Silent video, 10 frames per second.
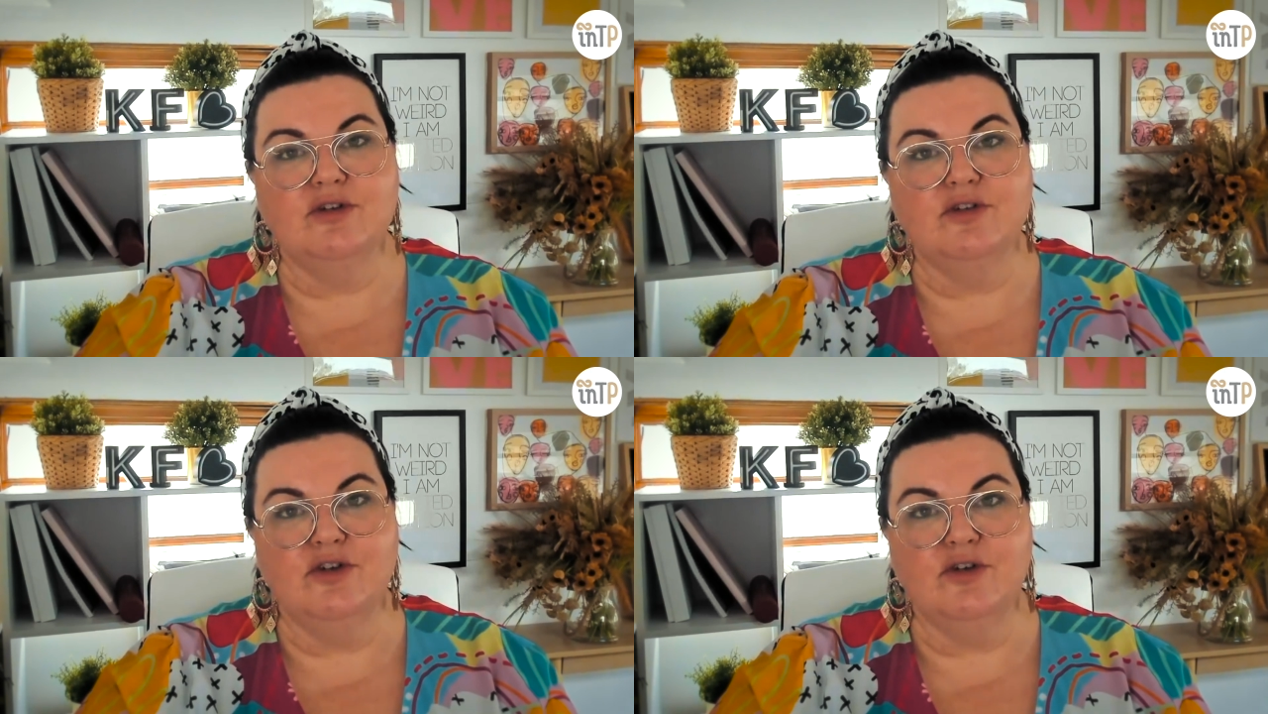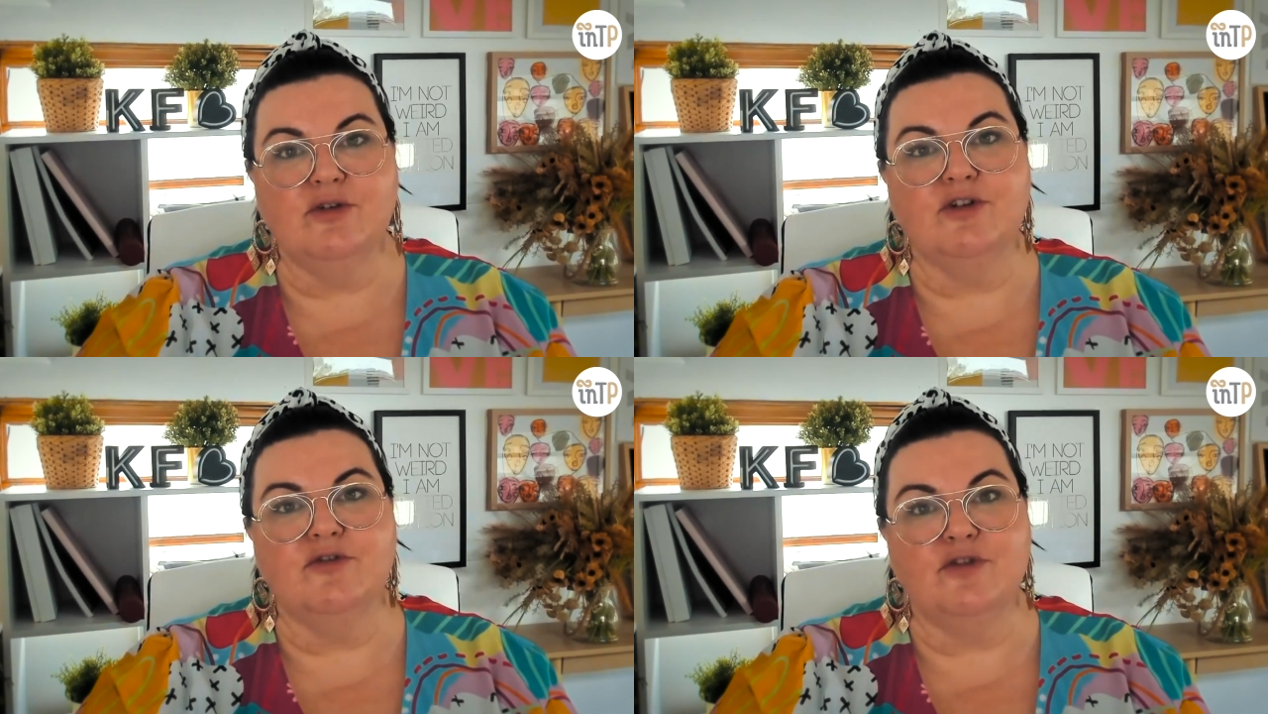
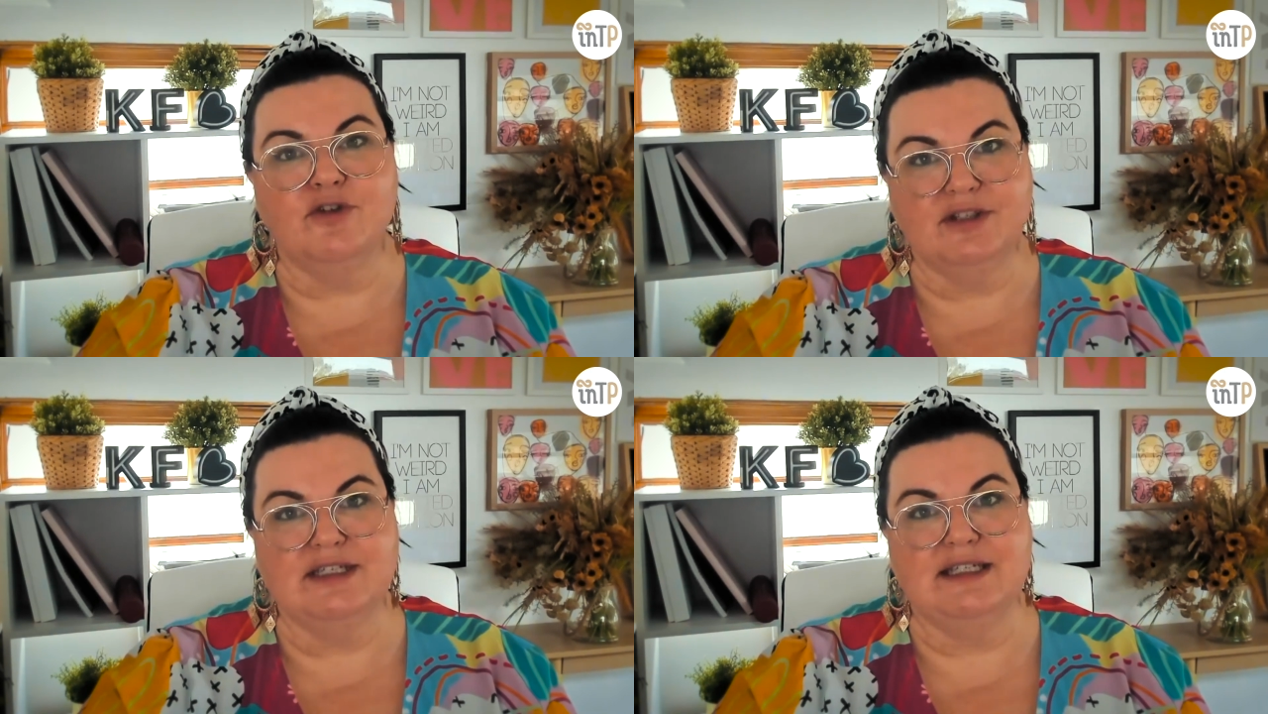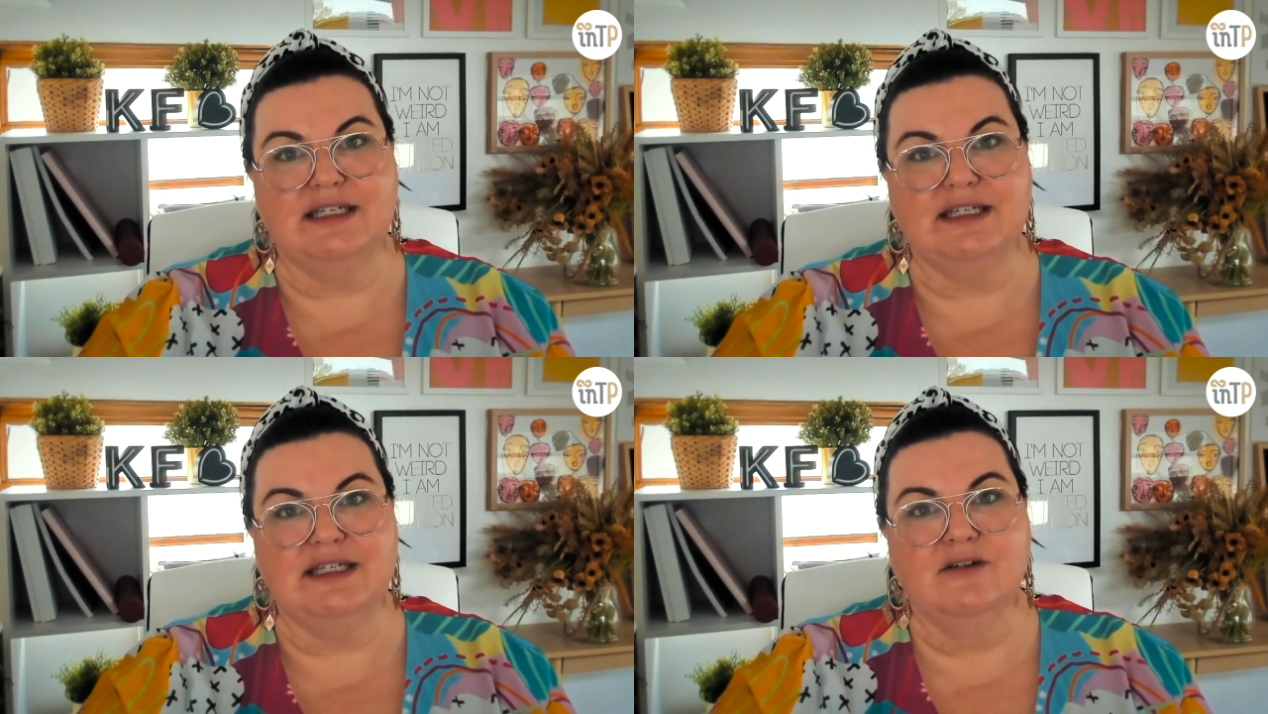
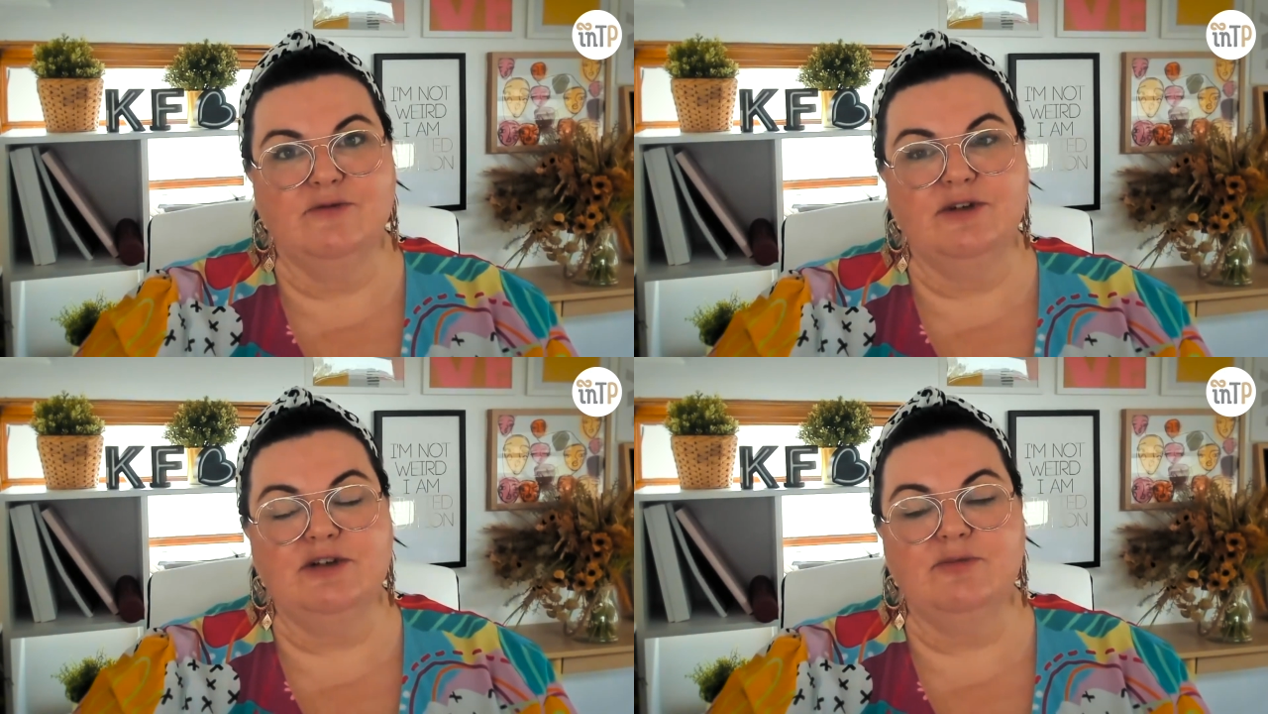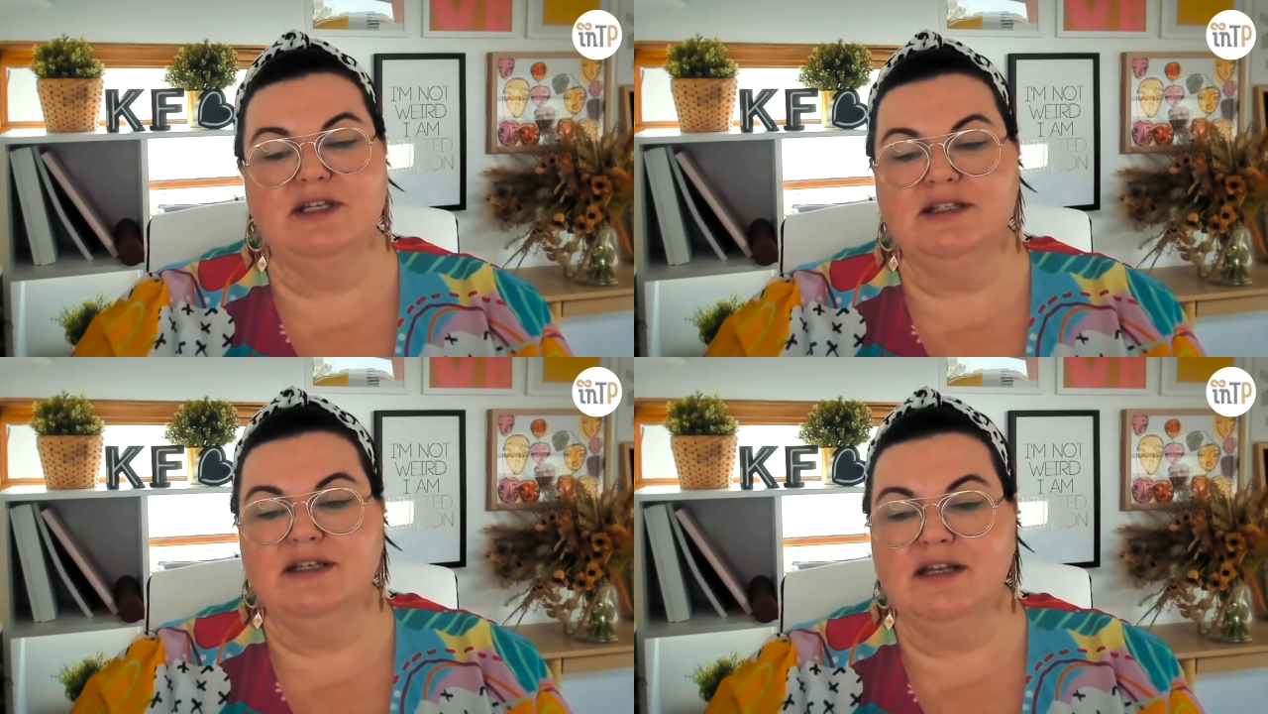neurodiversity, which
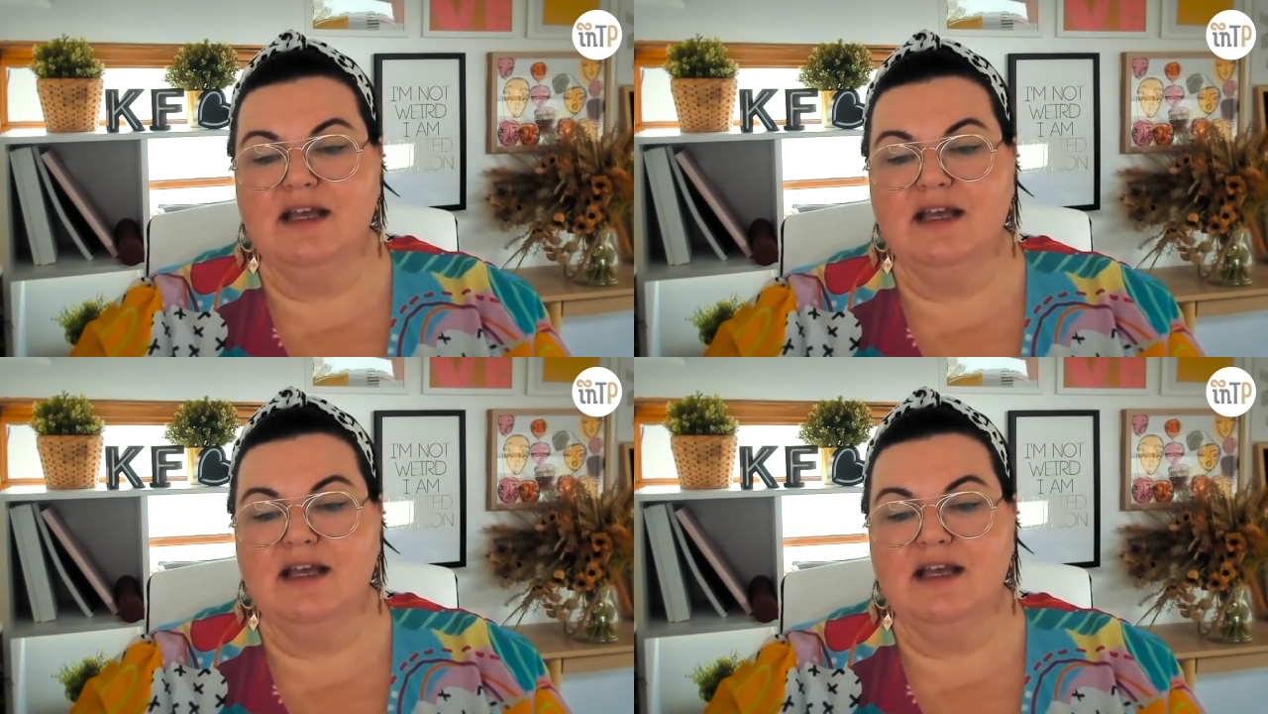means that